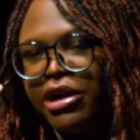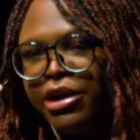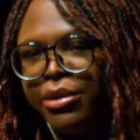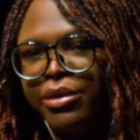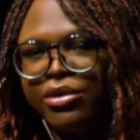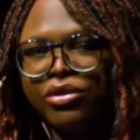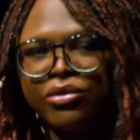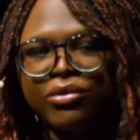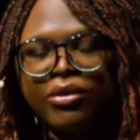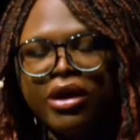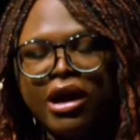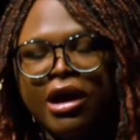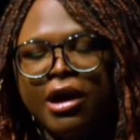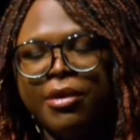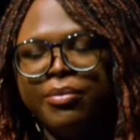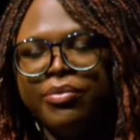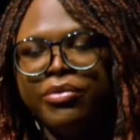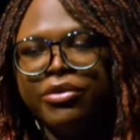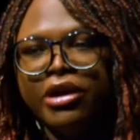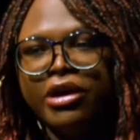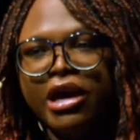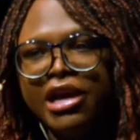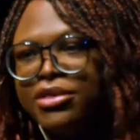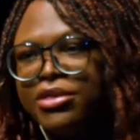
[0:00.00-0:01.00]
It was,
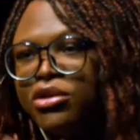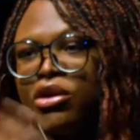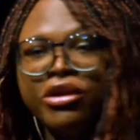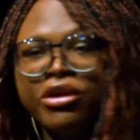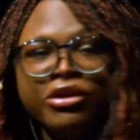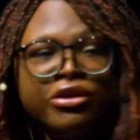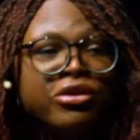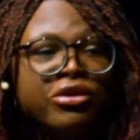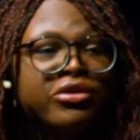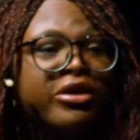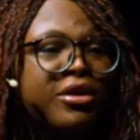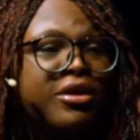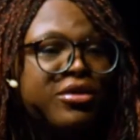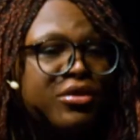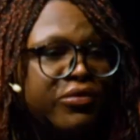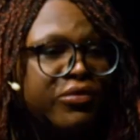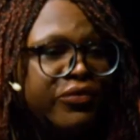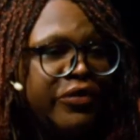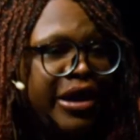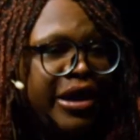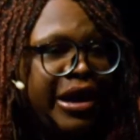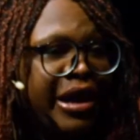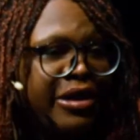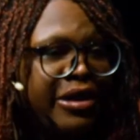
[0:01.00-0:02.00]
I started in
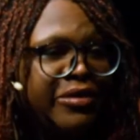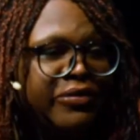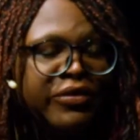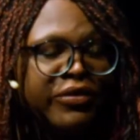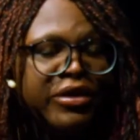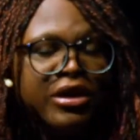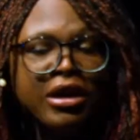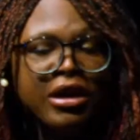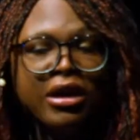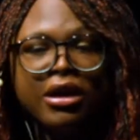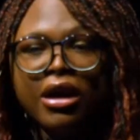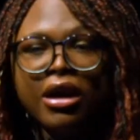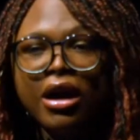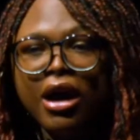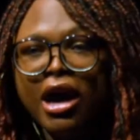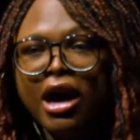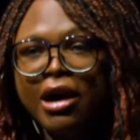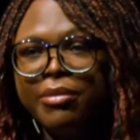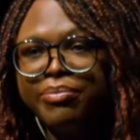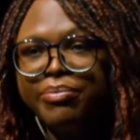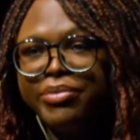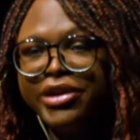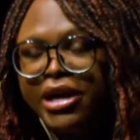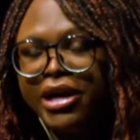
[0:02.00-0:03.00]
2005
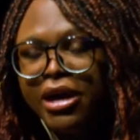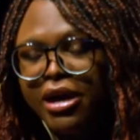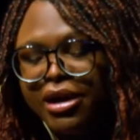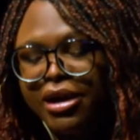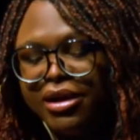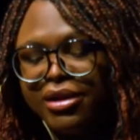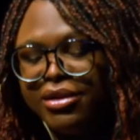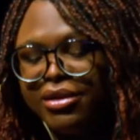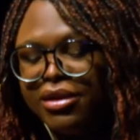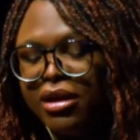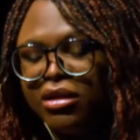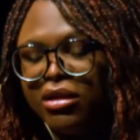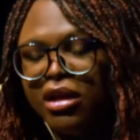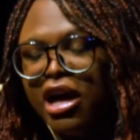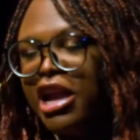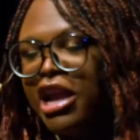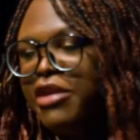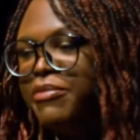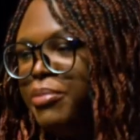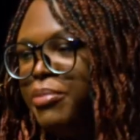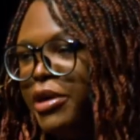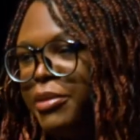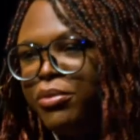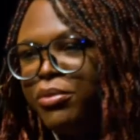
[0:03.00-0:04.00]
because a lot
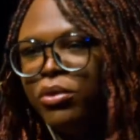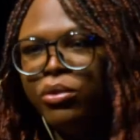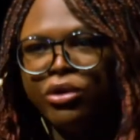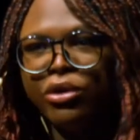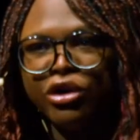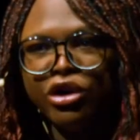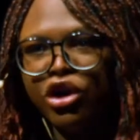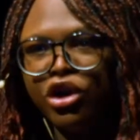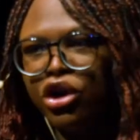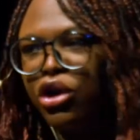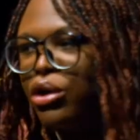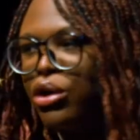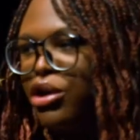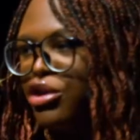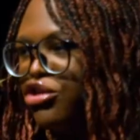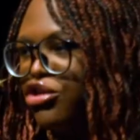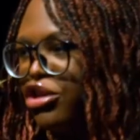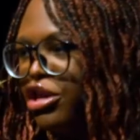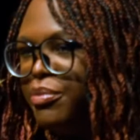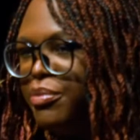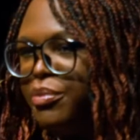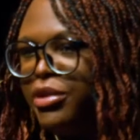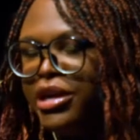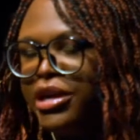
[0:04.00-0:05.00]
of people were
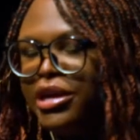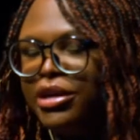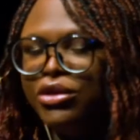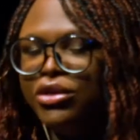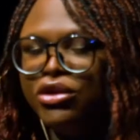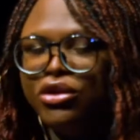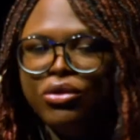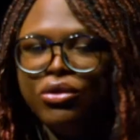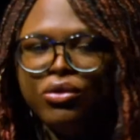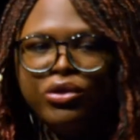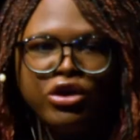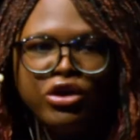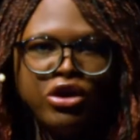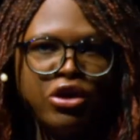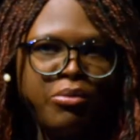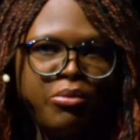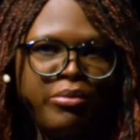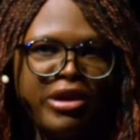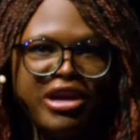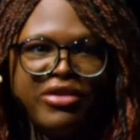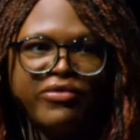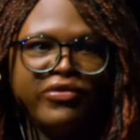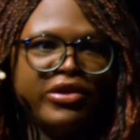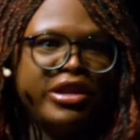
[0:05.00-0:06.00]
encouraging me to,
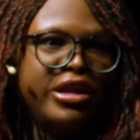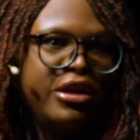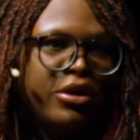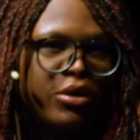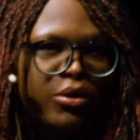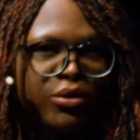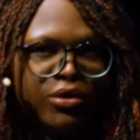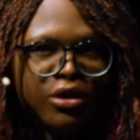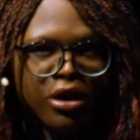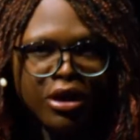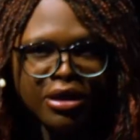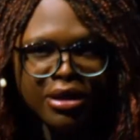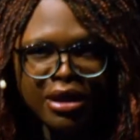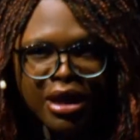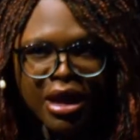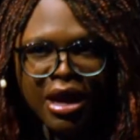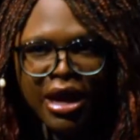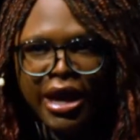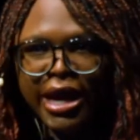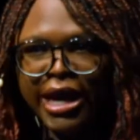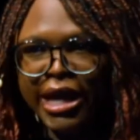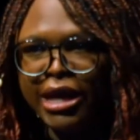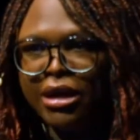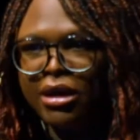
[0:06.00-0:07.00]
make videos
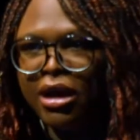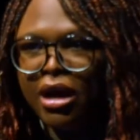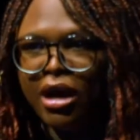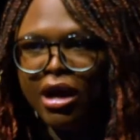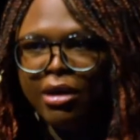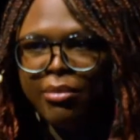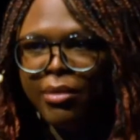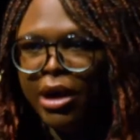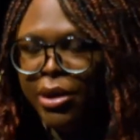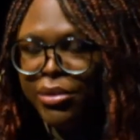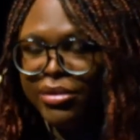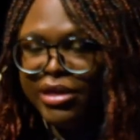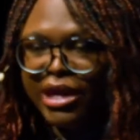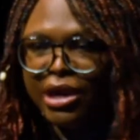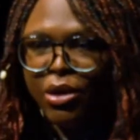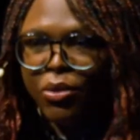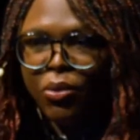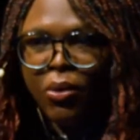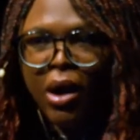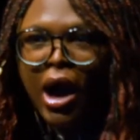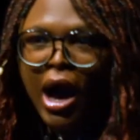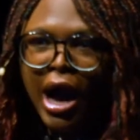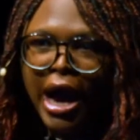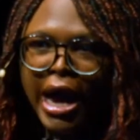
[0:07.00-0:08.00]
online. I was like,
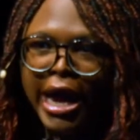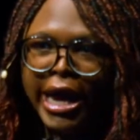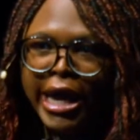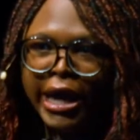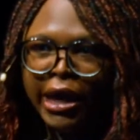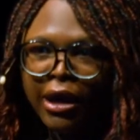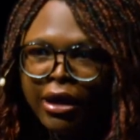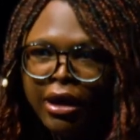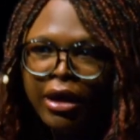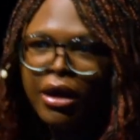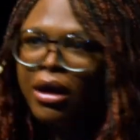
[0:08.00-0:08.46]
why?